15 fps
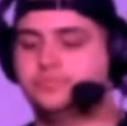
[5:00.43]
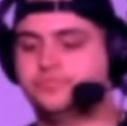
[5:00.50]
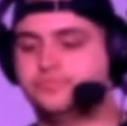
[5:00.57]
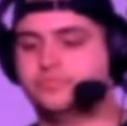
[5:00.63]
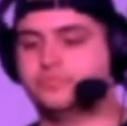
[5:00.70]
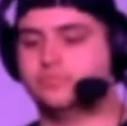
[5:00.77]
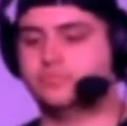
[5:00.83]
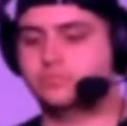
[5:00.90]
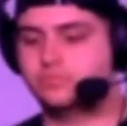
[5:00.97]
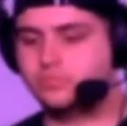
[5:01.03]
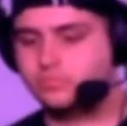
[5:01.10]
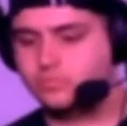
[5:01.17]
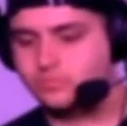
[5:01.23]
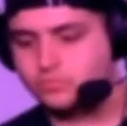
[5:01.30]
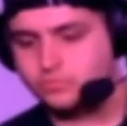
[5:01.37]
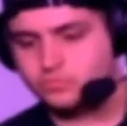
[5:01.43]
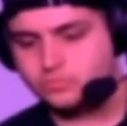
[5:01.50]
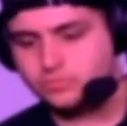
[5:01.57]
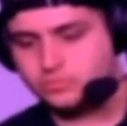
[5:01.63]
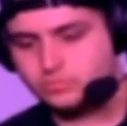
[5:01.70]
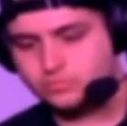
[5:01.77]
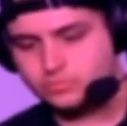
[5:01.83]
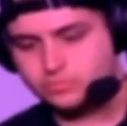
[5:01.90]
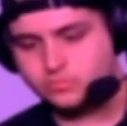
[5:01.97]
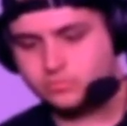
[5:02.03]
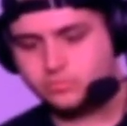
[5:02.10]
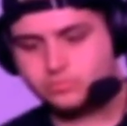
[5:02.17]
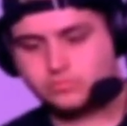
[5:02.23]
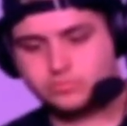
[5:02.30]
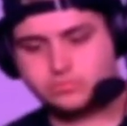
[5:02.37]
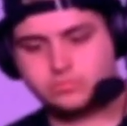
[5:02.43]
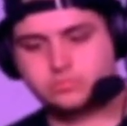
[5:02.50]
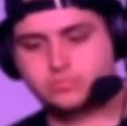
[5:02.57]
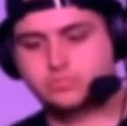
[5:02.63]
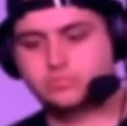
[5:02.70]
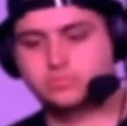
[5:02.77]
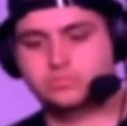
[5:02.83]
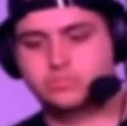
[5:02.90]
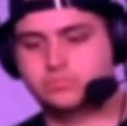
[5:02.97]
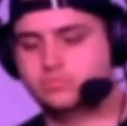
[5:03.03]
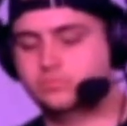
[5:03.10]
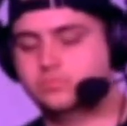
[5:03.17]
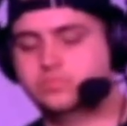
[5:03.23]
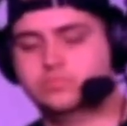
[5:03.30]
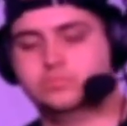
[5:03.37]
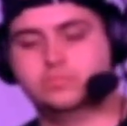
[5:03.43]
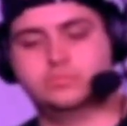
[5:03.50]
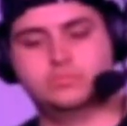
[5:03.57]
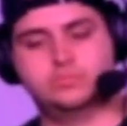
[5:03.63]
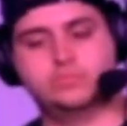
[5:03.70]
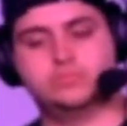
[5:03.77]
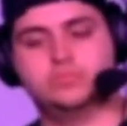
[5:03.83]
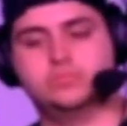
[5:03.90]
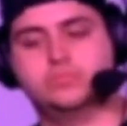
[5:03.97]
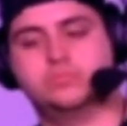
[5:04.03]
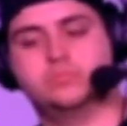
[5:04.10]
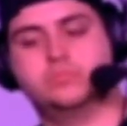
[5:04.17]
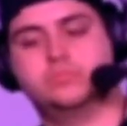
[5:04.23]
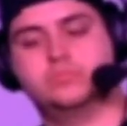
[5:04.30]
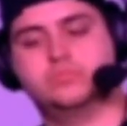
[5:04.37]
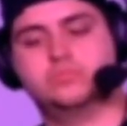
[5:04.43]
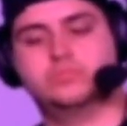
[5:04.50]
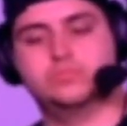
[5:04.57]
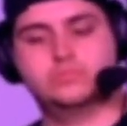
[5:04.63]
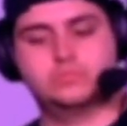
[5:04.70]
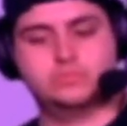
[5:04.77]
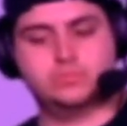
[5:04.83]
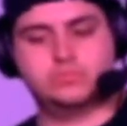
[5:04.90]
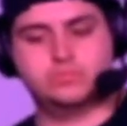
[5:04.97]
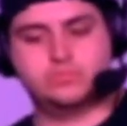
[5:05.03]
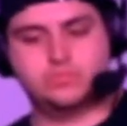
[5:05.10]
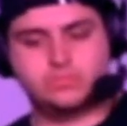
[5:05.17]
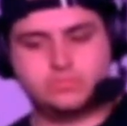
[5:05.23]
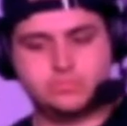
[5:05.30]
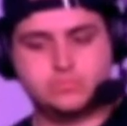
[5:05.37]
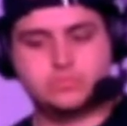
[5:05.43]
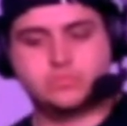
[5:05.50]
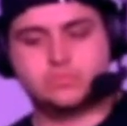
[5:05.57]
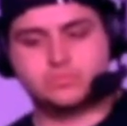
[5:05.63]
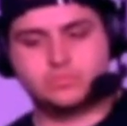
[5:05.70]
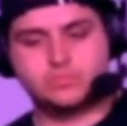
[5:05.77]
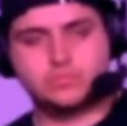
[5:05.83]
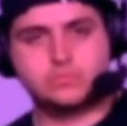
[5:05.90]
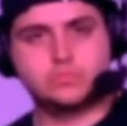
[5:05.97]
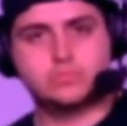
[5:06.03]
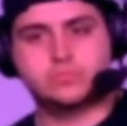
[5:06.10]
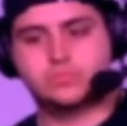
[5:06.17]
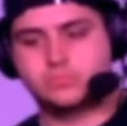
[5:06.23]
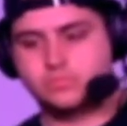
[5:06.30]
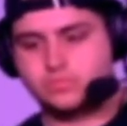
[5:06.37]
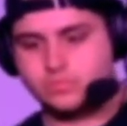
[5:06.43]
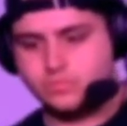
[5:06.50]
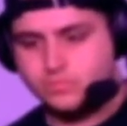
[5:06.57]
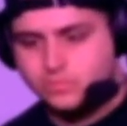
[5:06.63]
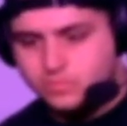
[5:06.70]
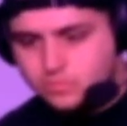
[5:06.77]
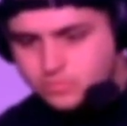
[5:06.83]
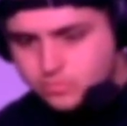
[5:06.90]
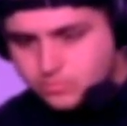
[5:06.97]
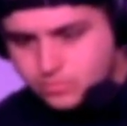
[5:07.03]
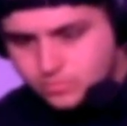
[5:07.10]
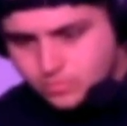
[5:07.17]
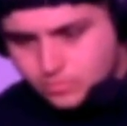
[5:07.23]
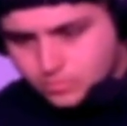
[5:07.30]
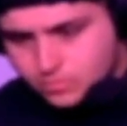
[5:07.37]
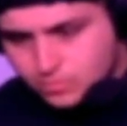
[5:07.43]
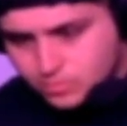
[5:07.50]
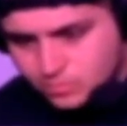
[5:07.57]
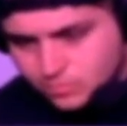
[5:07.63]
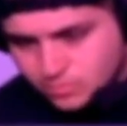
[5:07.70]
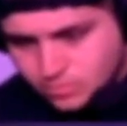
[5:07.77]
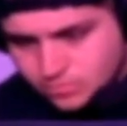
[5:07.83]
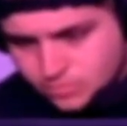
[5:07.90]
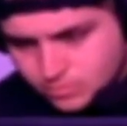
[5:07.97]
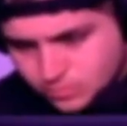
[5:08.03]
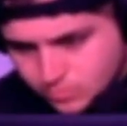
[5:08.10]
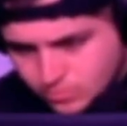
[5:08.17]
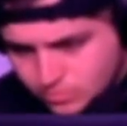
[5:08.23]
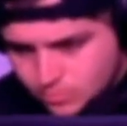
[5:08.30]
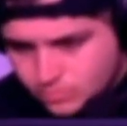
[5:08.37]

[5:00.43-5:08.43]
The person shown says nothing.